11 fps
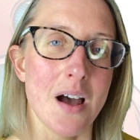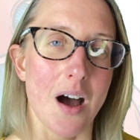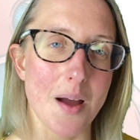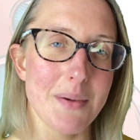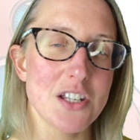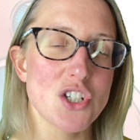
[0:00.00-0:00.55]

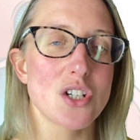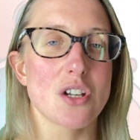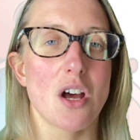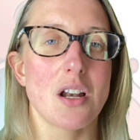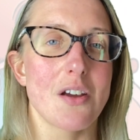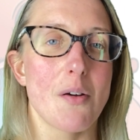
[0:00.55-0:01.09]
I mentioned
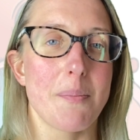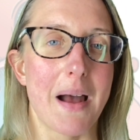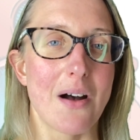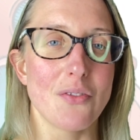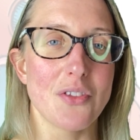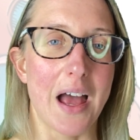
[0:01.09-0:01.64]
earlier
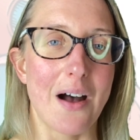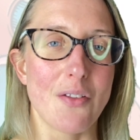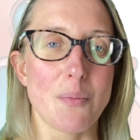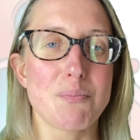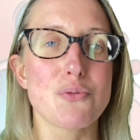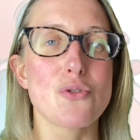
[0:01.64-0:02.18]
about how the
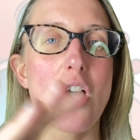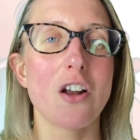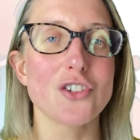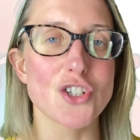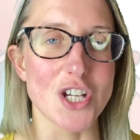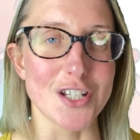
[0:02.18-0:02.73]

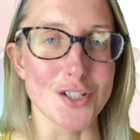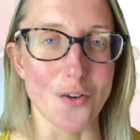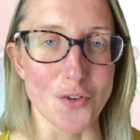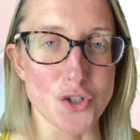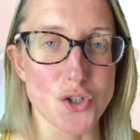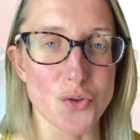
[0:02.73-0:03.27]
branches of
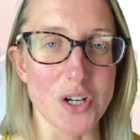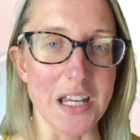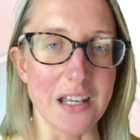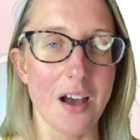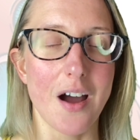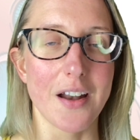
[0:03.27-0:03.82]
a tree
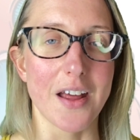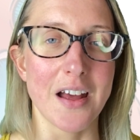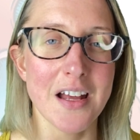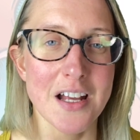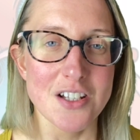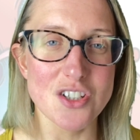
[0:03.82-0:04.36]
kind of
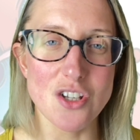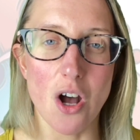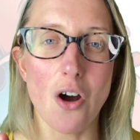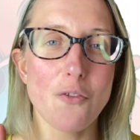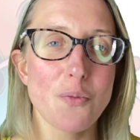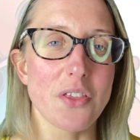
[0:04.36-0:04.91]
start
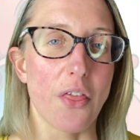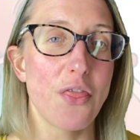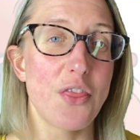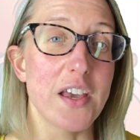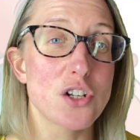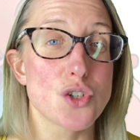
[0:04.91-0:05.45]
off with a
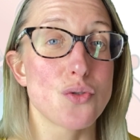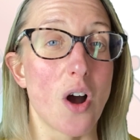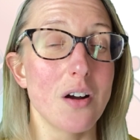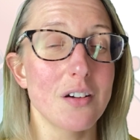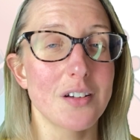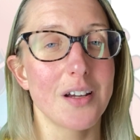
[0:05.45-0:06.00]
thick
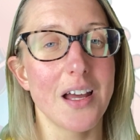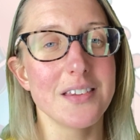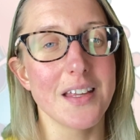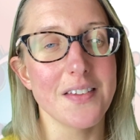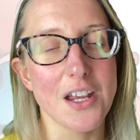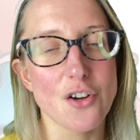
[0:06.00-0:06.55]
trunk and
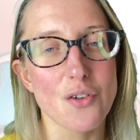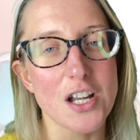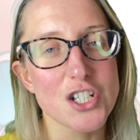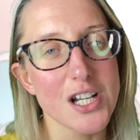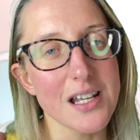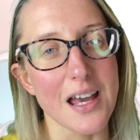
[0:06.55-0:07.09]
then they
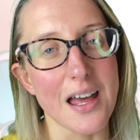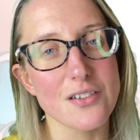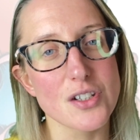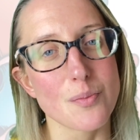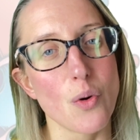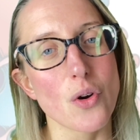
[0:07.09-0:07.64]
gradually get
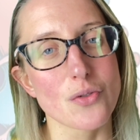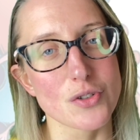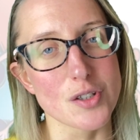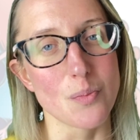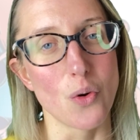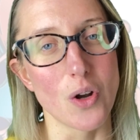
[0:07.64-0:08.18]
smaller and
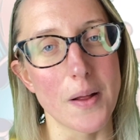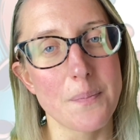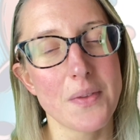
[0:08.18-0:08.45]
smaller.